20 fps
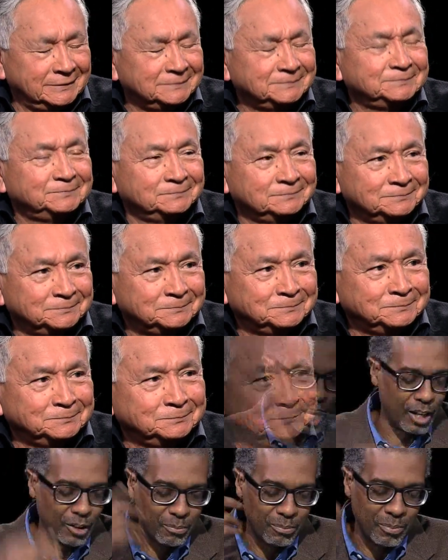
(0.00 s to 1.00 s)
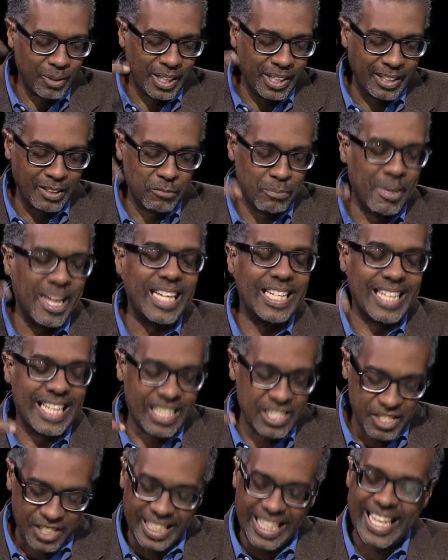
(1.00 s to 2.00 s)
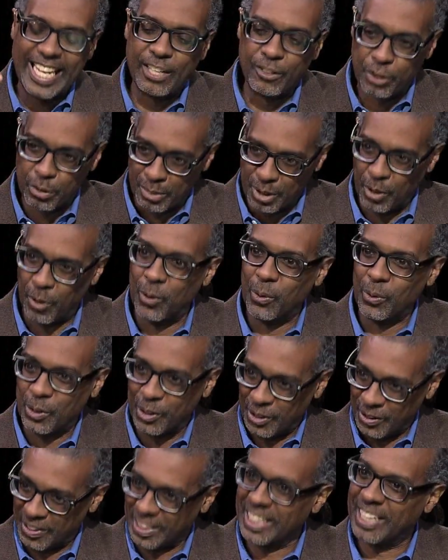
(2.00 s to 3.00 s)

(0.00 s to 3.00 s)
Debate is, mandate is in the ear of the beholder.